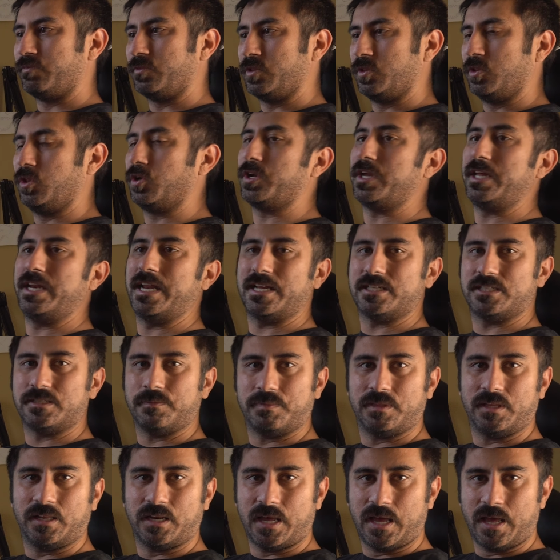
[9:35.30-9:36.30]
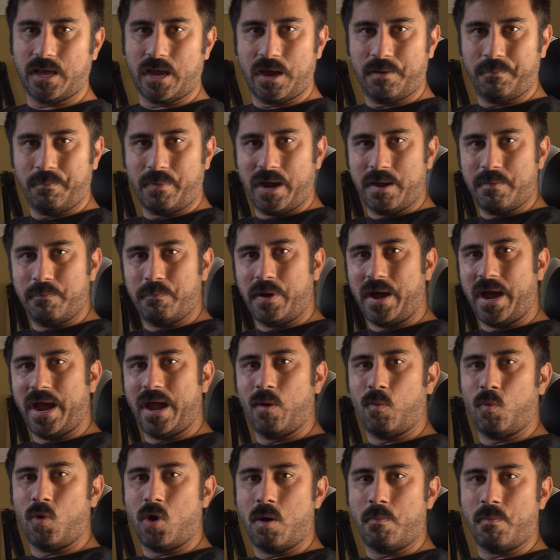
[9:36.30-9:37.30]
looking at something that I might buy
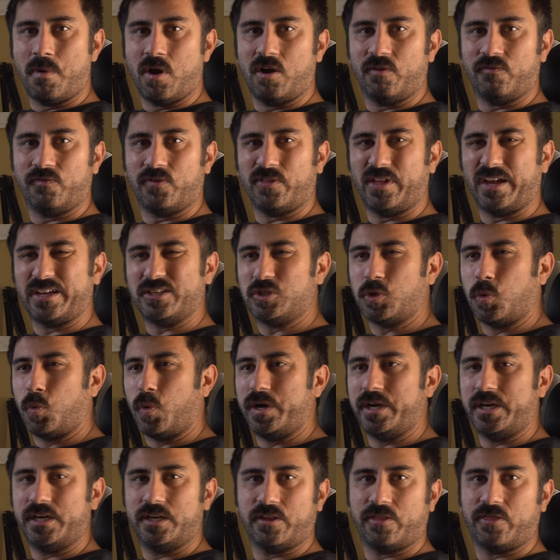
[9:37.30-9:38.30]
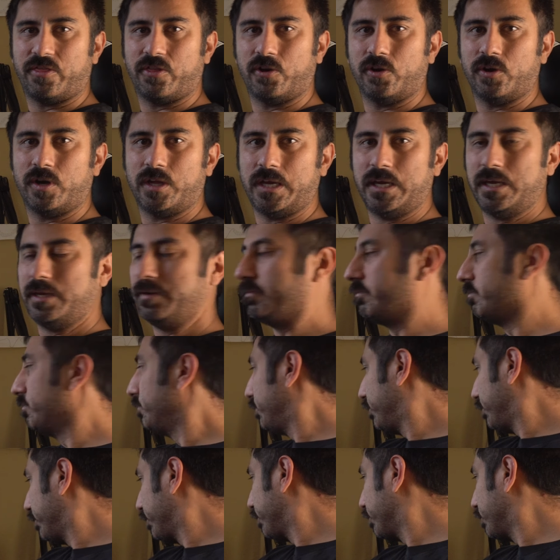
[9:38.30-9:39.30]
at Walmart for like 20 to 30,
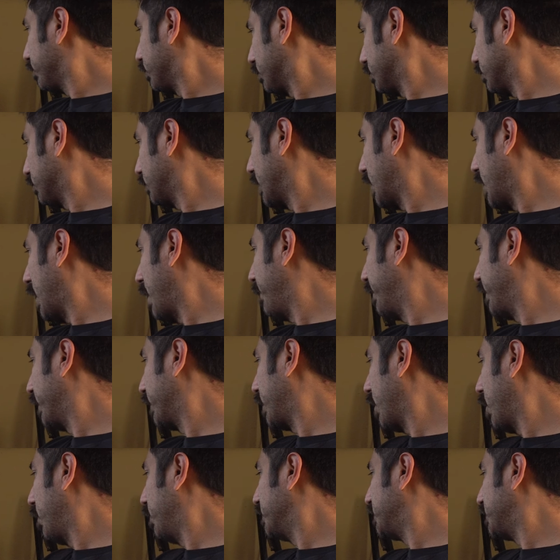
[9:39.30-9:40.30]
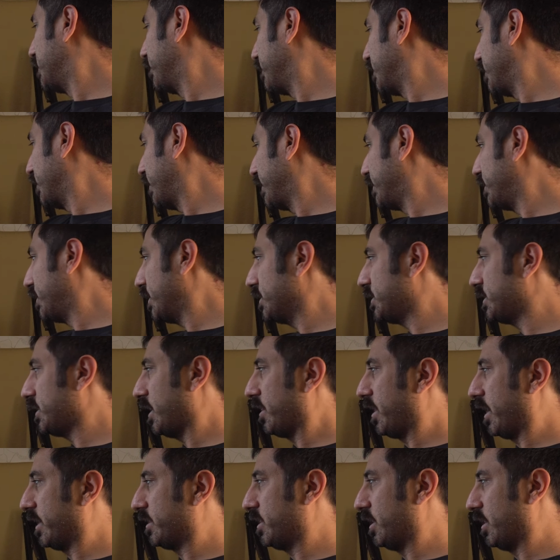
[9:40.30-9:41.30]
I'm gonna go with something like this. I
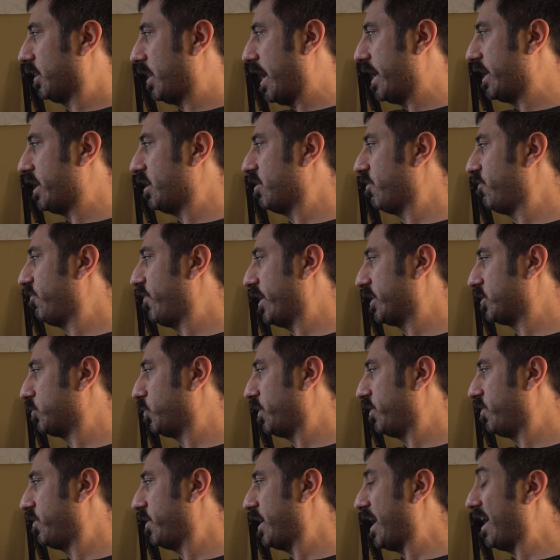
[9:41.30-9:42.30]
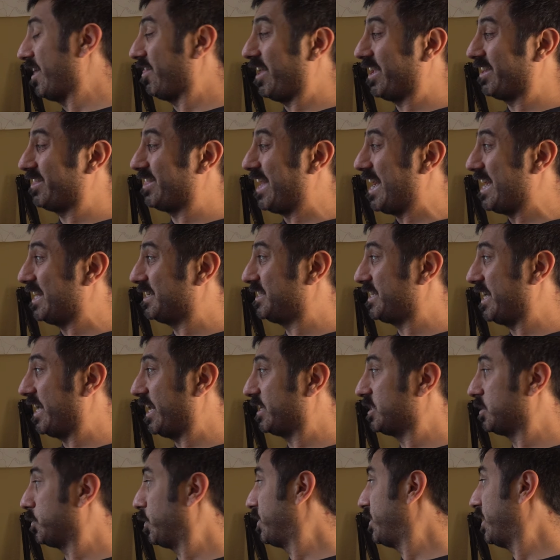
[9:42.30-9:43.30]
like the lighting effect with it. I like the
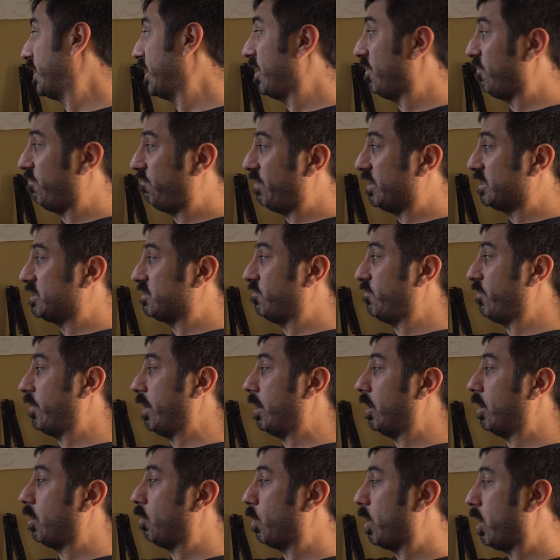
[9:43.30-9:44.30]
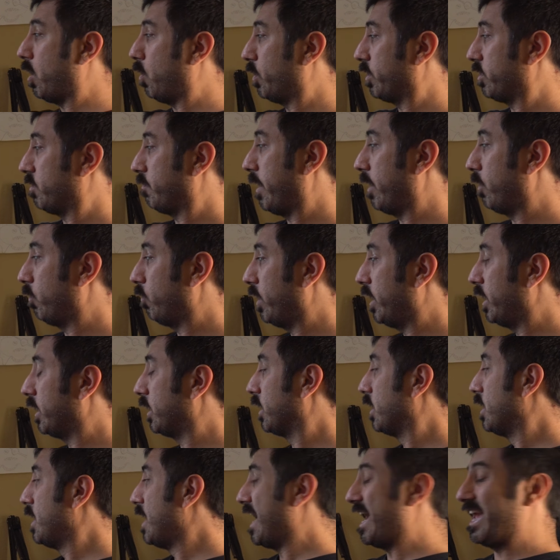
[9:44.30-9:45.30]
aesthetics with it. It fits very well with my
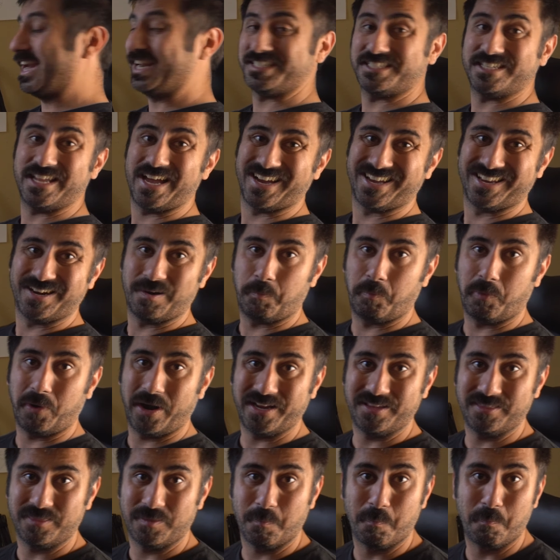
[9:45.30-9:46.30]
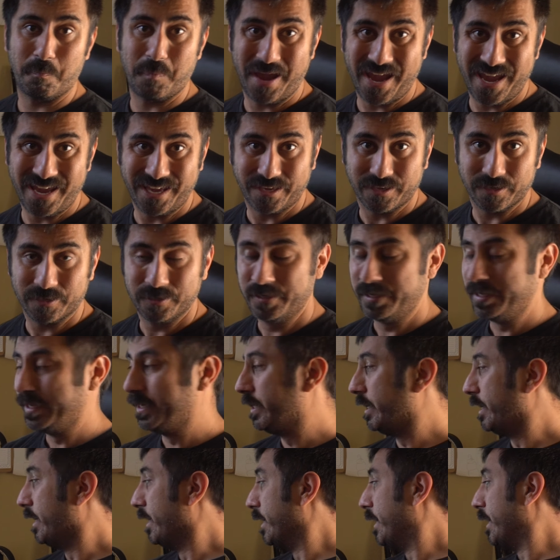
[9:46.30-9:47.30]
rig and it's not gonna break the bank.
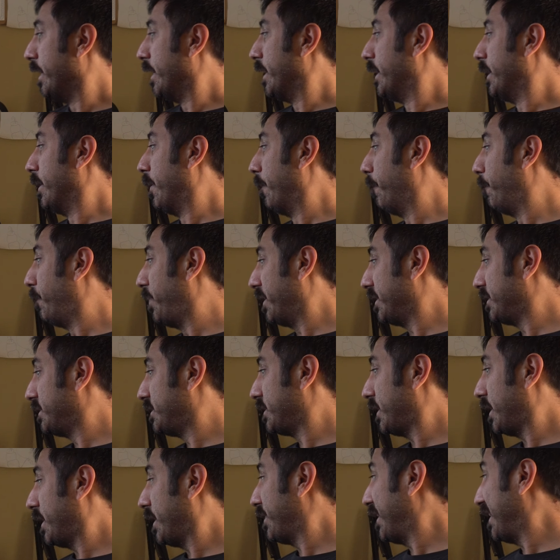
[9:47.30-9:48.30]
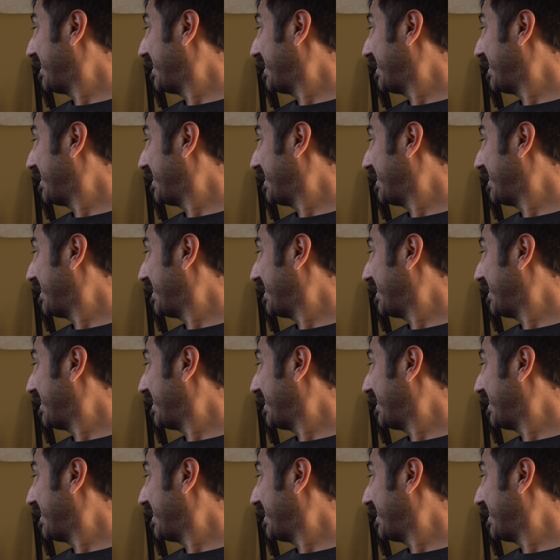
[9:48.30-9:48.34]
But uh,